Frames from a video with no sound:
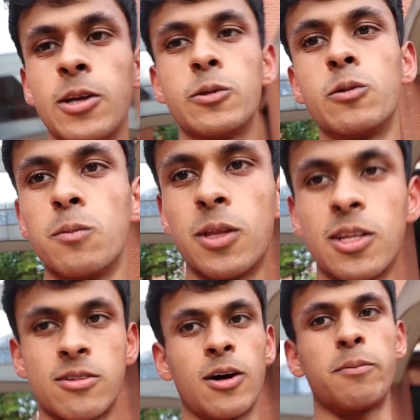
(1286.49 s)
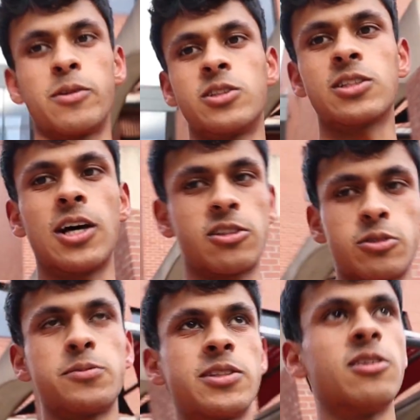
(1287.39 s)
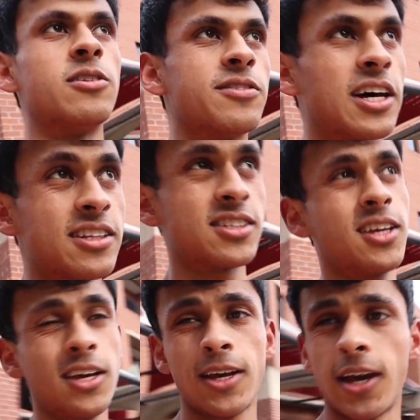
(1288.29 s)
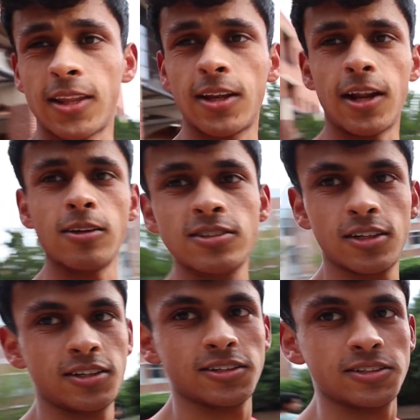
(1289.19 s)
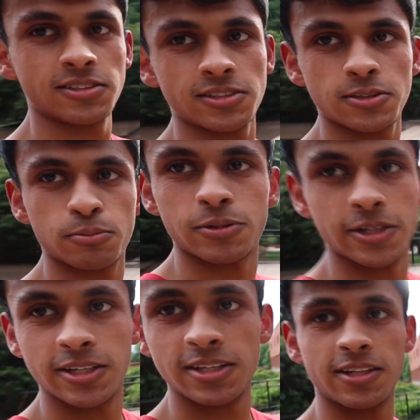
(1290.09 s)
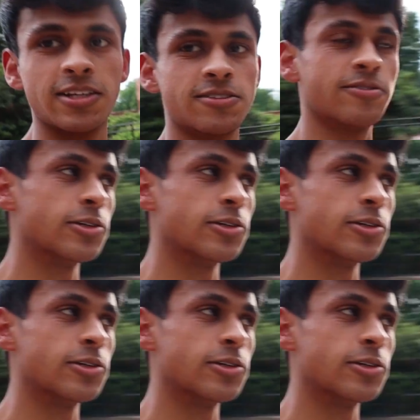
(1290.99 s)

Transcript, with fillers: I assume on the top there's classrooms and all of that. And then outside it is this pretty nice